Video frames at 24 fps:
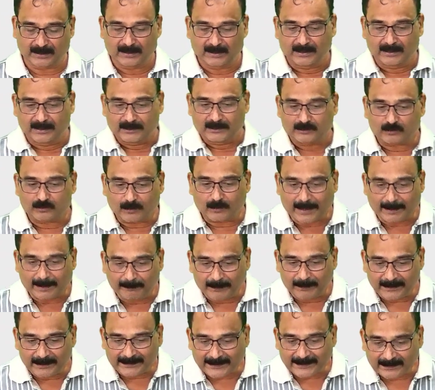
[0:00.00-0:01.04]
So
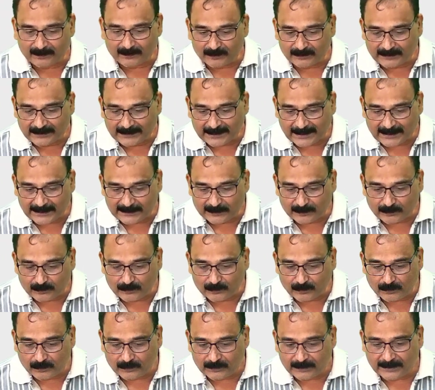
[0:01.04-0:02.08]
Apple technology, as you
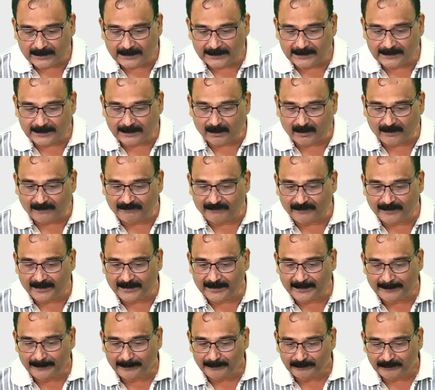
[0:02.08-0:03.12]
know, they
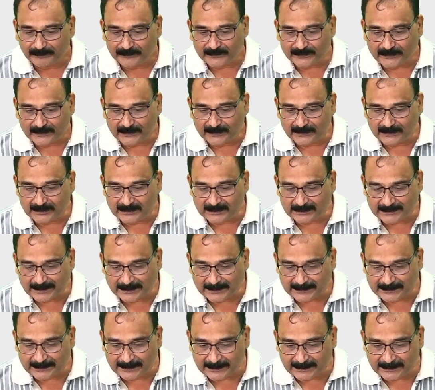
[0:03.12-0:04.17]
offer
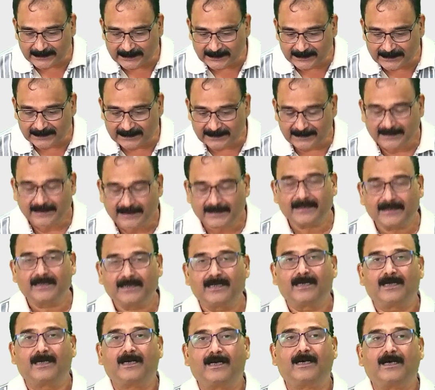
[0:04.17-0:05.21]
standards,
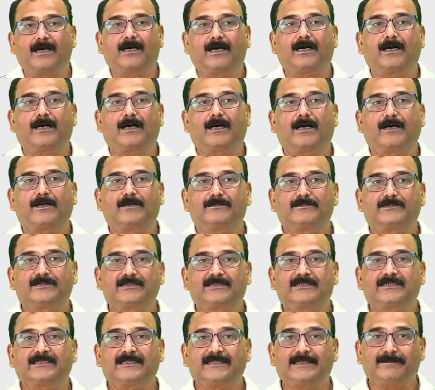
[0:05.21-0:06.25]
the
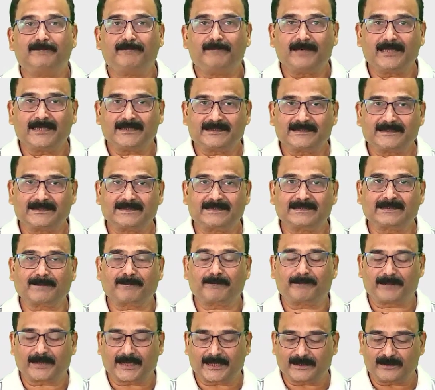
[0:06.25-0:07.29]
seamless
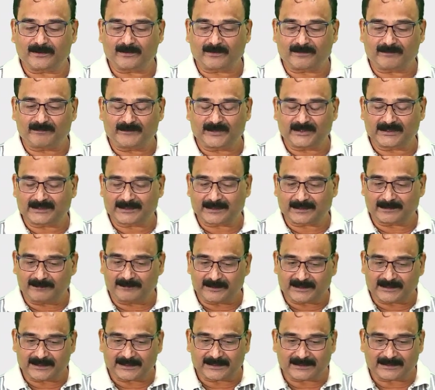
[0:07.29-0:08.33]
supply of their
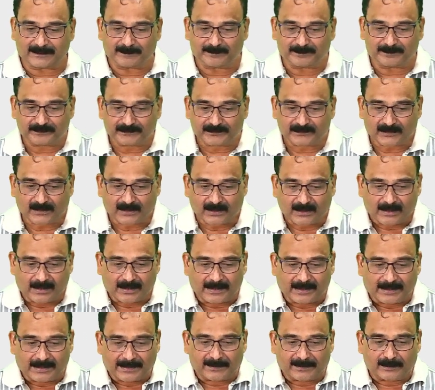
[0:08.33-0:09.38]
services.
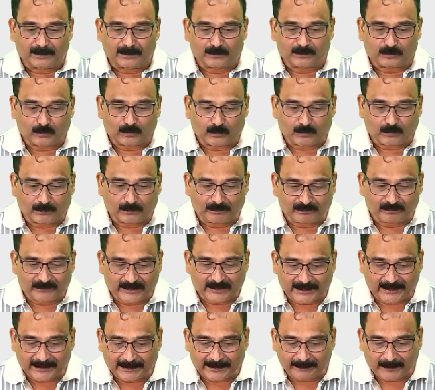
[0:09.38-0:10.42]
So
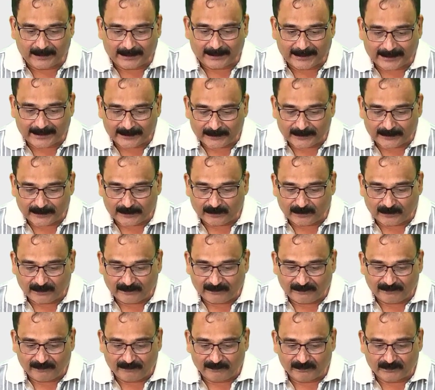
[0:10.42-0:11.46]
they give a guarantee
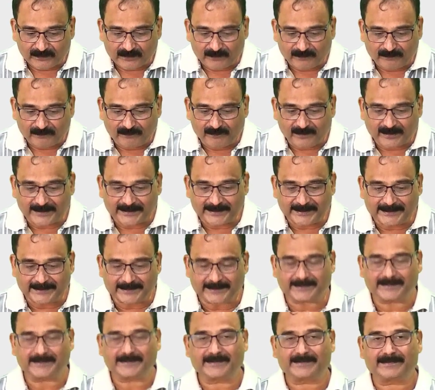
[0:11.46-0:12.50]
of 1
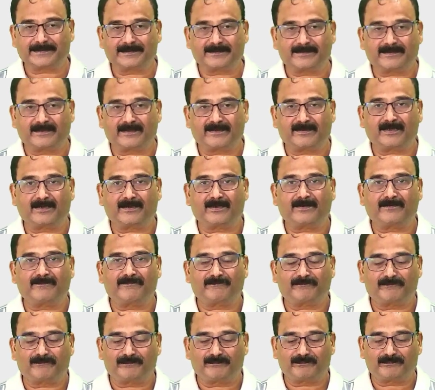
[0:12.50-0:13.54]
year
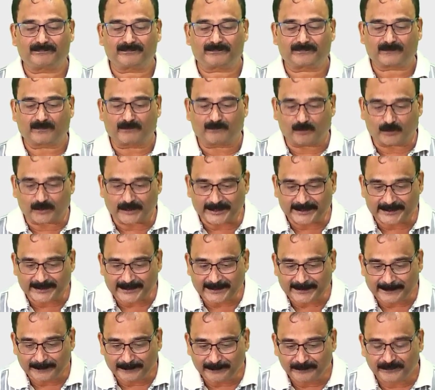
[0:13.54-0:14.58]

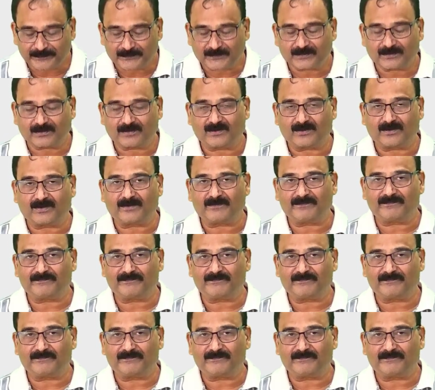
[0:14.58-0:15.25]
warranty of